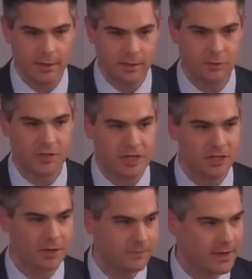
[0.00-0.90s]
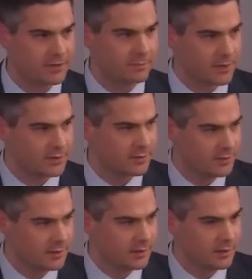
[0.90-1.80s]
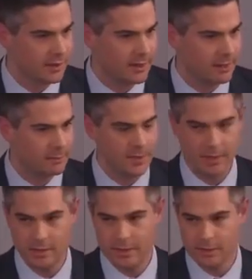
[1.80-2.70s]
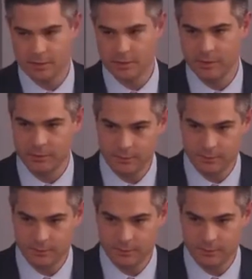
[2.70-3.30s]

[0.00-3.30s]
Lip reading: strategic investments in certain